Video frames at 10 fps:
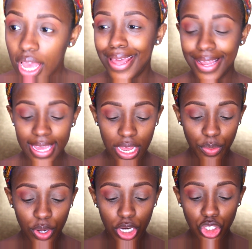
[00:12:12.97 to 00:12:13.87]
And again,
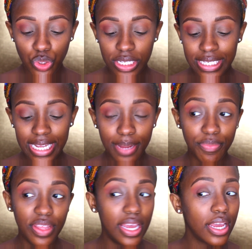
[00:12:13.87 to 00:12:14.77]
we're going to do the same
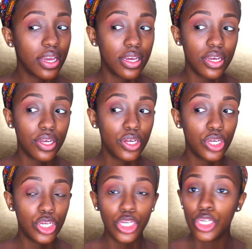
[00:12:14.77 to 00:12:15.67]
thing
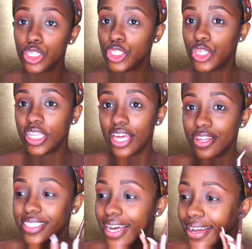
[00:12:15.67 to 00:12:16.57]
to the
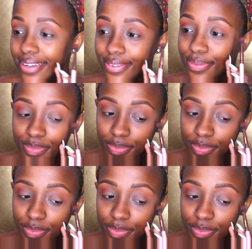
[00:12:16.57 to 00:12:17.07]
other side.